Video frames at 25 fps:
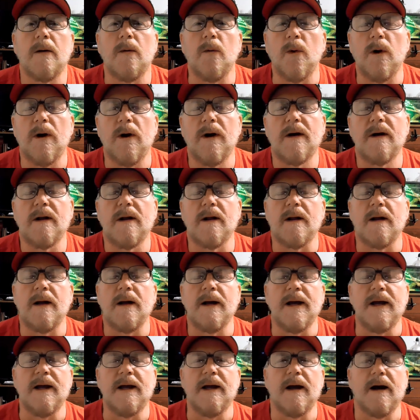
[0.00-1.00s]
Well,
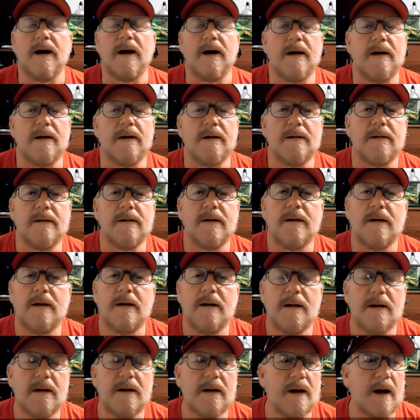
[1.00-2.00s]
hey y'all.
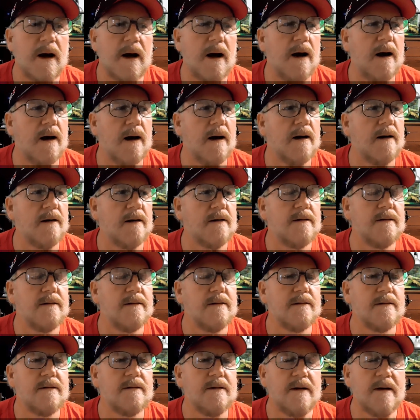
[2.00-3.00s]
I
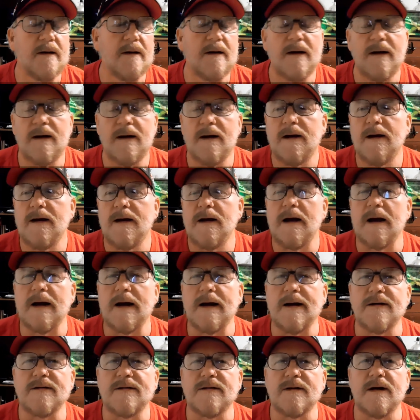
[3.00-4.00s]

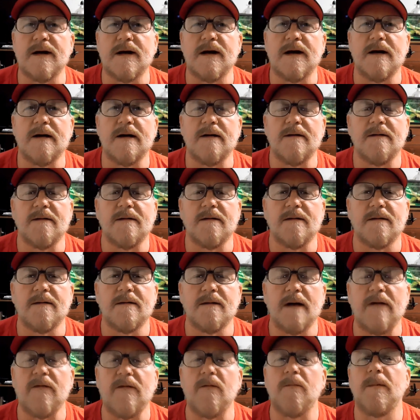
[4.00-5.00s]
guess
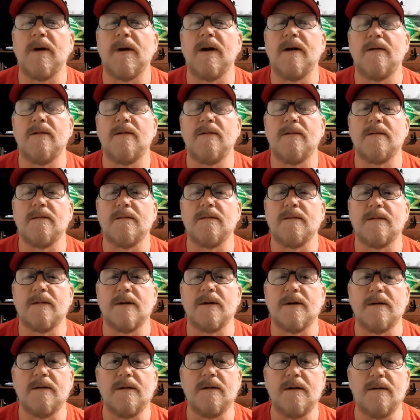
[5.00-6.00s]
haven't been on
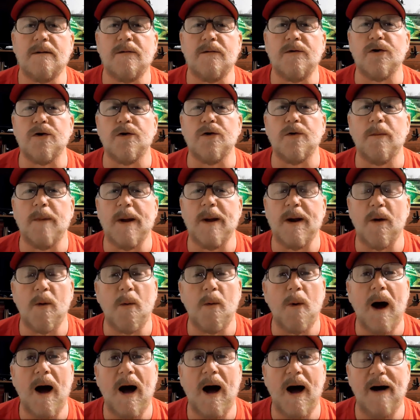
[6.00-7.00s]
the YouTube in a
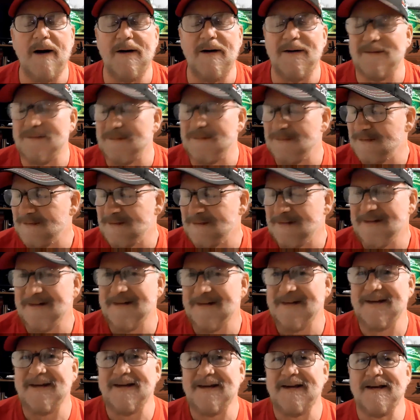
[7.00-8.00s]
while.
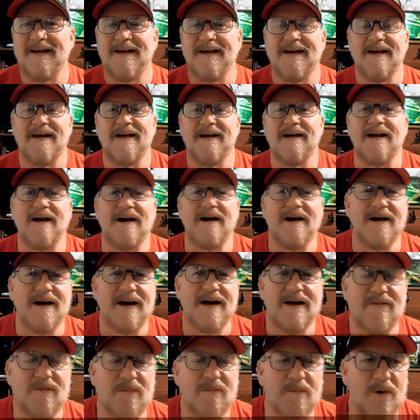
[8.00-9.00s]
I
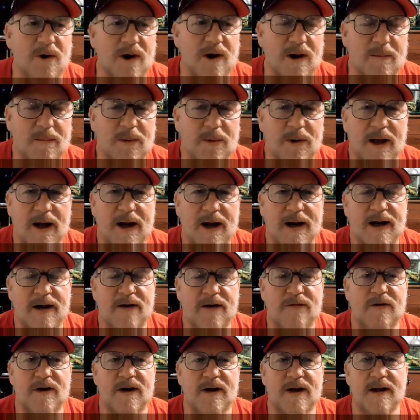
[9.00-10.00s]
haven't really put out any
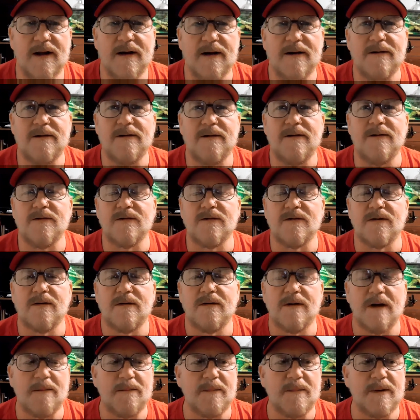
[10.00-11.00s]
videos.
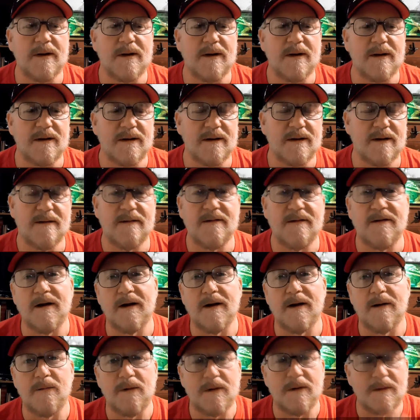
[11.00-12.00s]
I've been
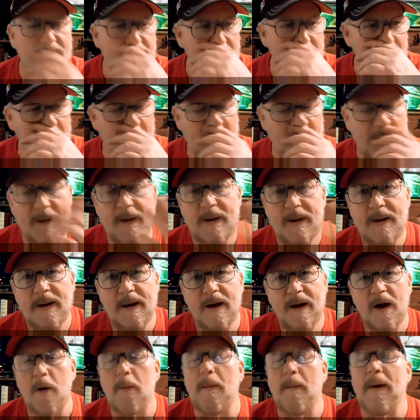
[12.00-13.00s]
dealing with some
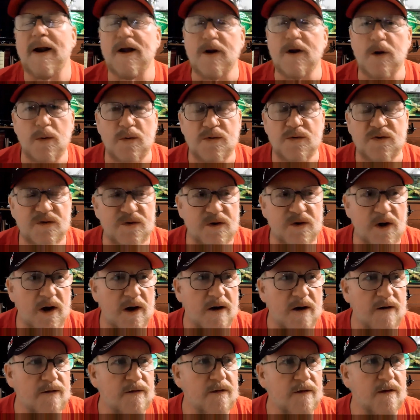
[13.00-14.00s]
medical
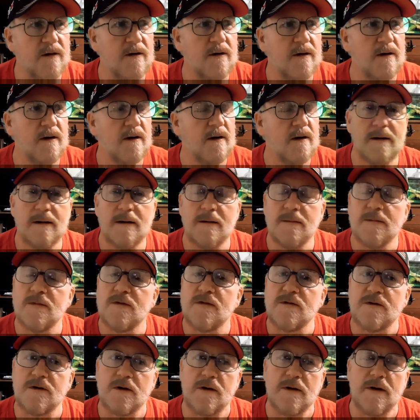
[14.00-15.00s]
stuff.
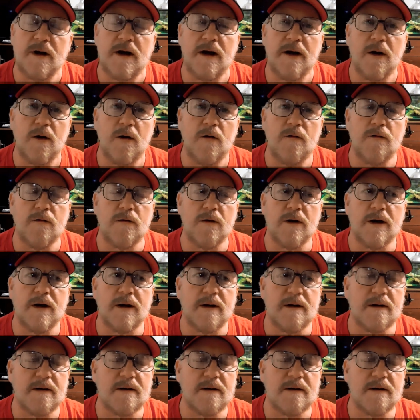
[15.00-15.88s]
Still not over it.